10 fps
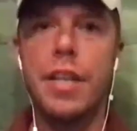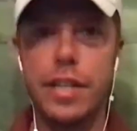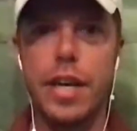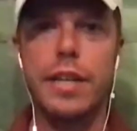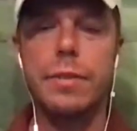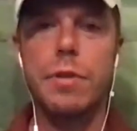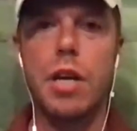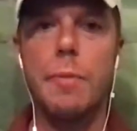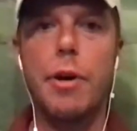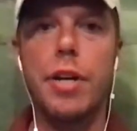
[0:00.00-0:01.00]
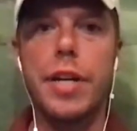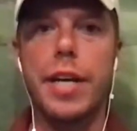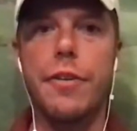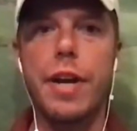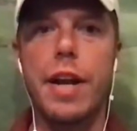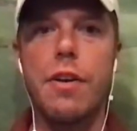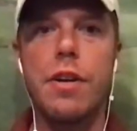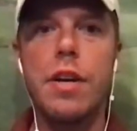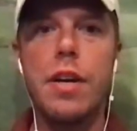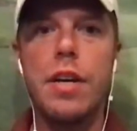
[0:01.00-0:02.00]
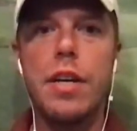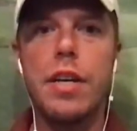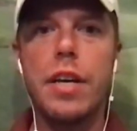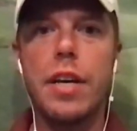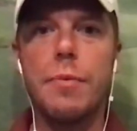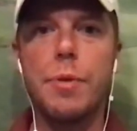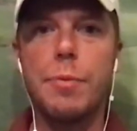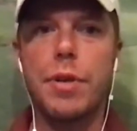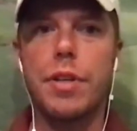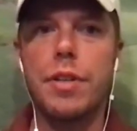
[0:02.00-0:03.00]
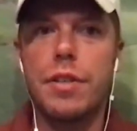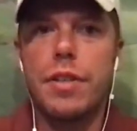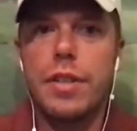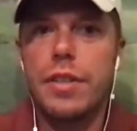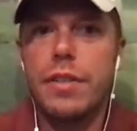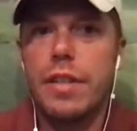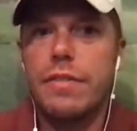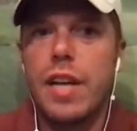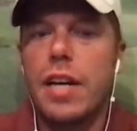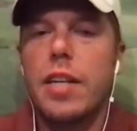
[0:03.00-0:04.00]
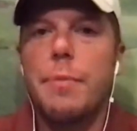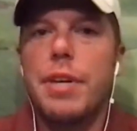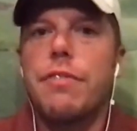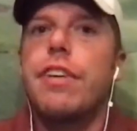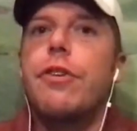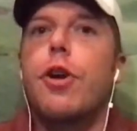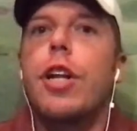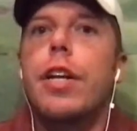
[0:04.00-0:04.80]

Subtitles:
Yes, I'm talking about Hideki right now. People are going to. It's not going to be a secret.